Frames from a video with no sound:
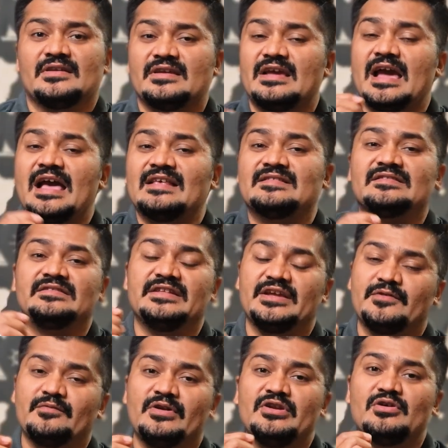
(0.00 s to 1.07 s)
Gas,
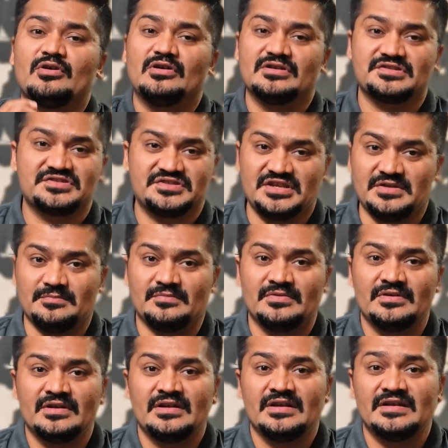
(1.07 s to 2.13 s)
liquid or steam?
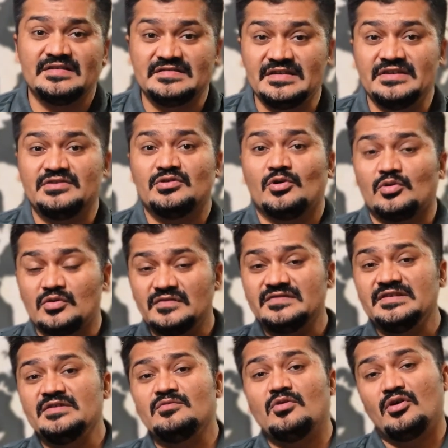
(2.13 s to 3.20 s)
Is it
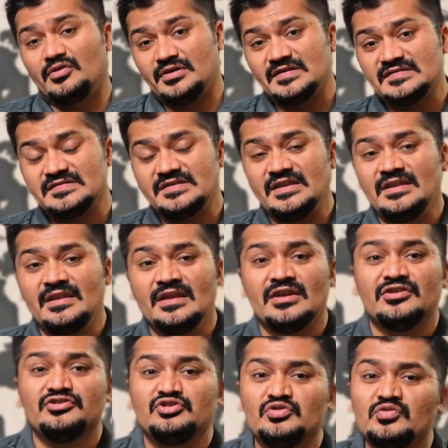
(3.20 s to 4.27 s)
corrosive or dusty?
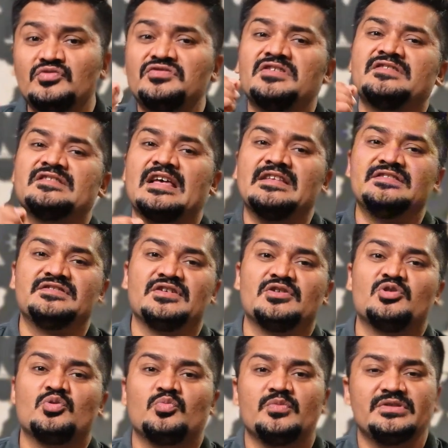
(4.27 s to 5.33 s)
Choose a
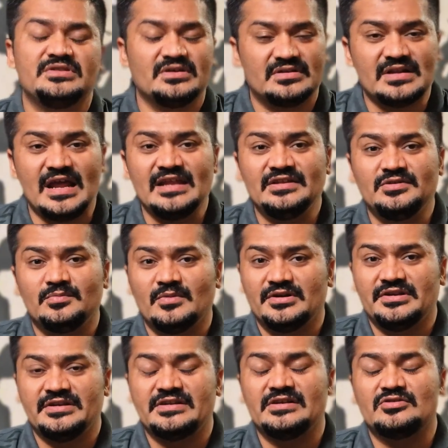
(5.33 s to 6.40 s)
sensor with the right
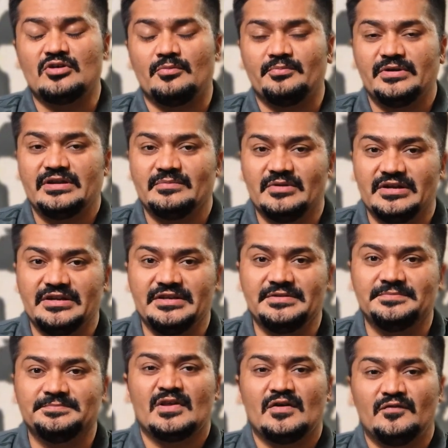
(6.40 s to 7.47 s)
material compatibility.
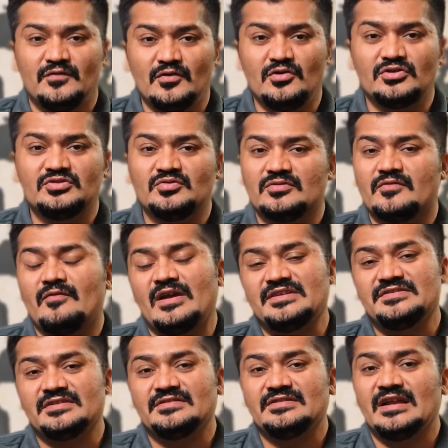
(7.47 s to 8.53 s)
Fourth
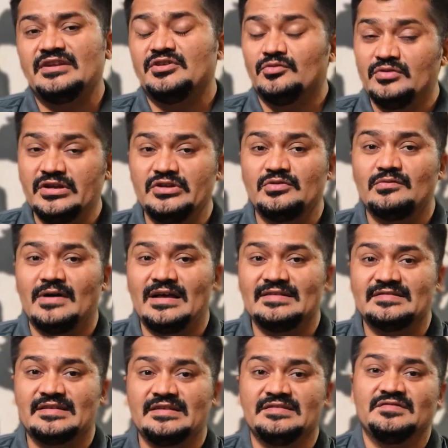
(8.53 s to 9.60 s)
question that you need to
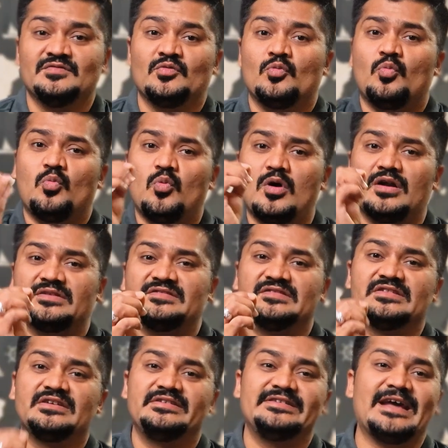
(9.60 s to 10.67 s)
ask is what's
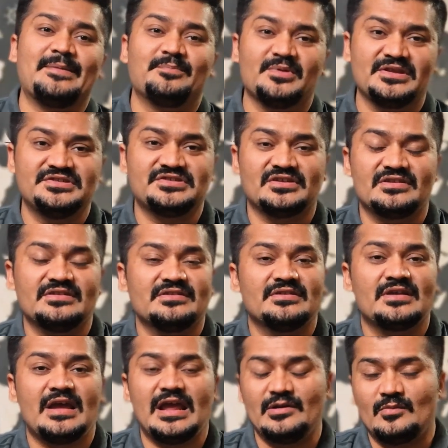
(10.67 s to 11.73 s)
the temperature
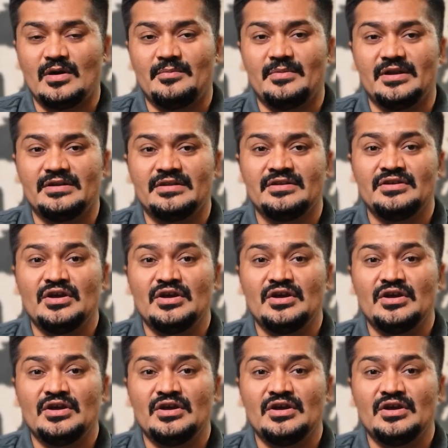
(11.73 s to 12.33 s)
environment?